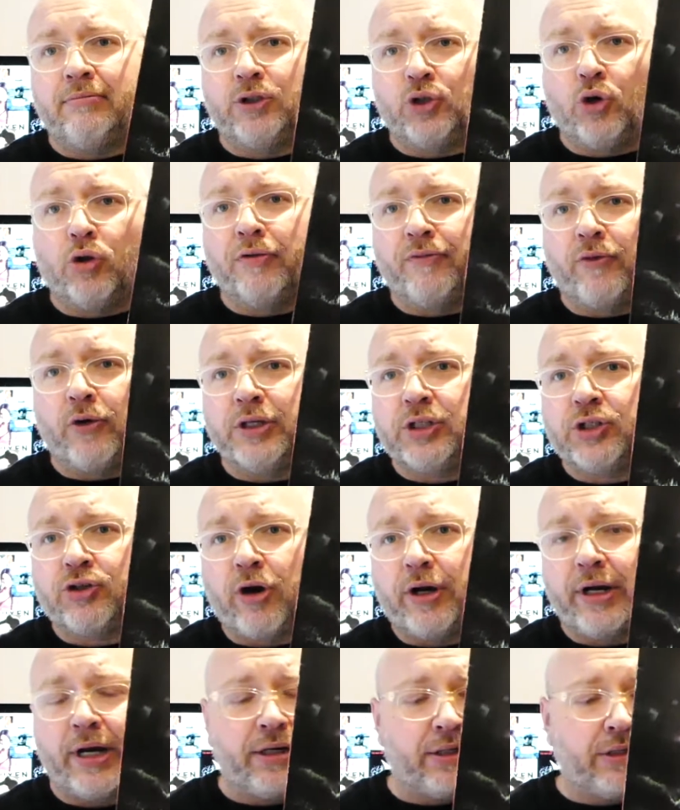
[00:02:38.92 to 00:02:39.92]
You're the Voice, Try
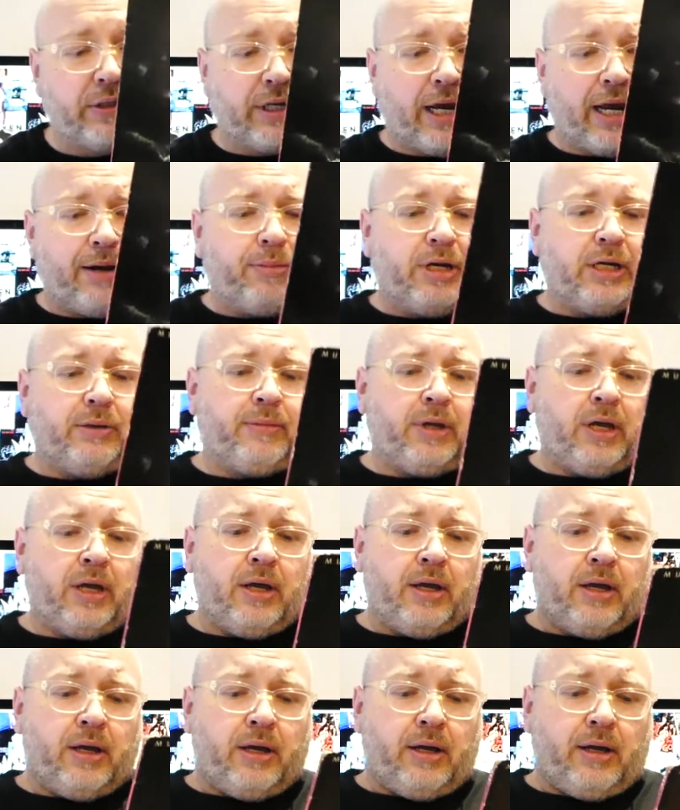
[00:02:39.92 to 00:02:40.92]
and Understand Me.
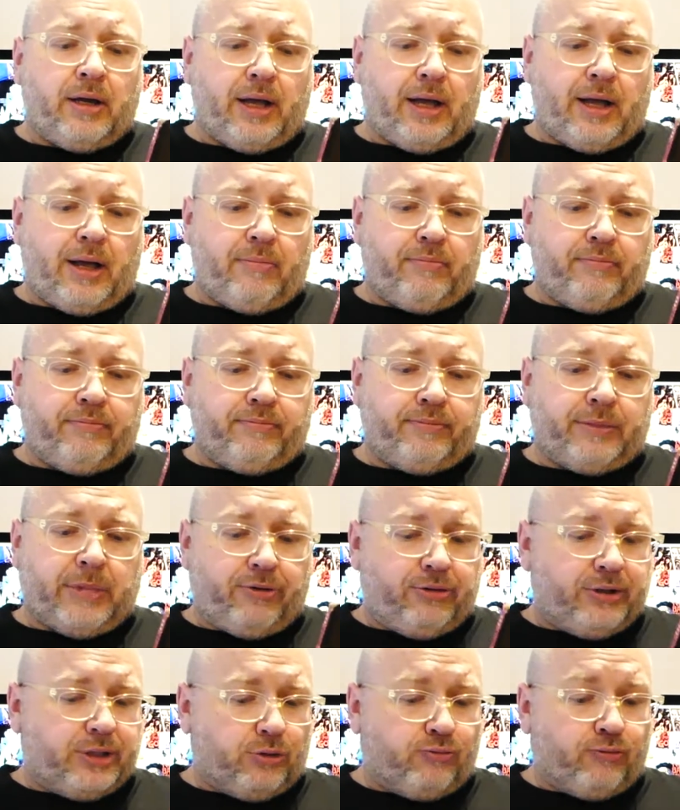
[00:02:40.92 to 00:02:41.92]

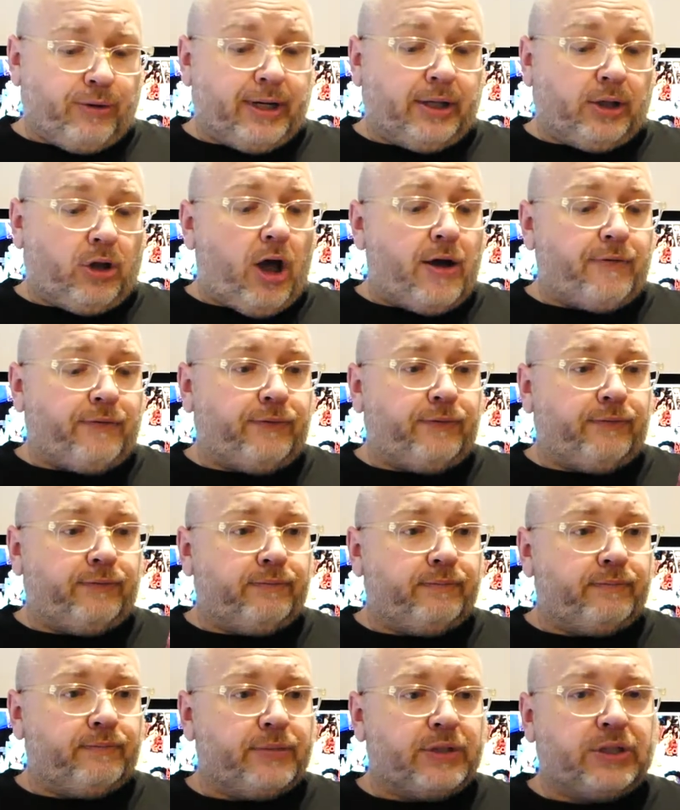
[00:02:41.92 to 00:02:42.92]
There is a real life
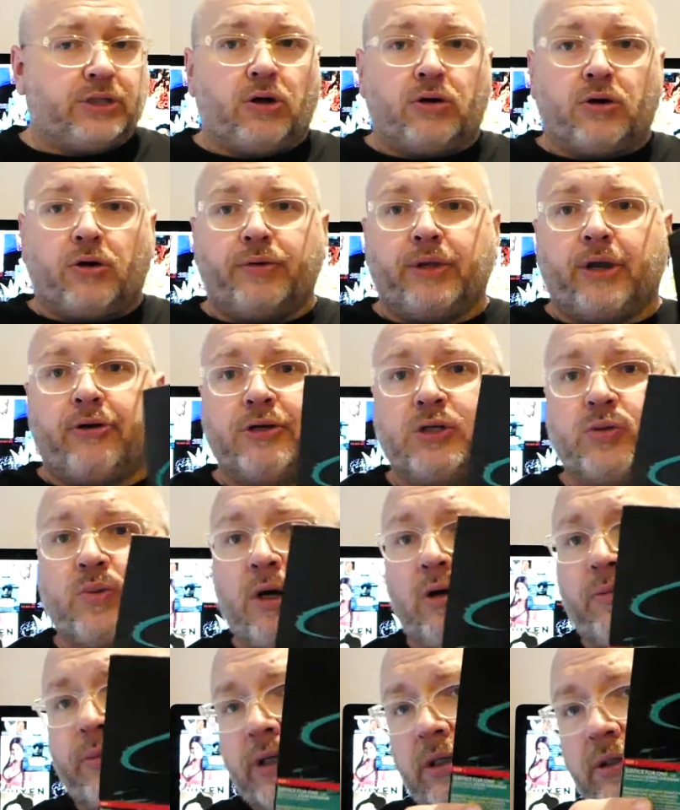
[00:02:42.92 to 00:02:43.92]
song on there as
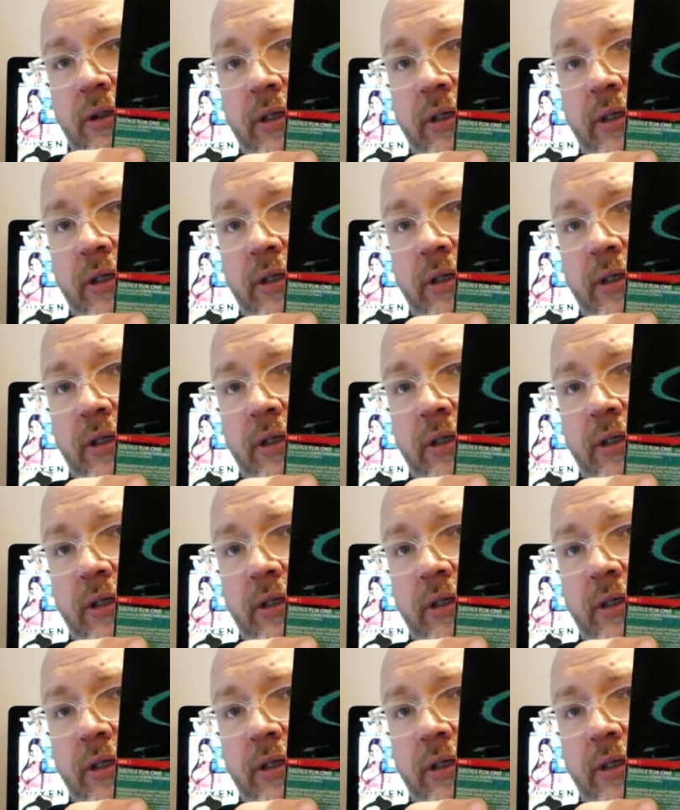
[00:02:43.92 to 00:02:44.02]
well, but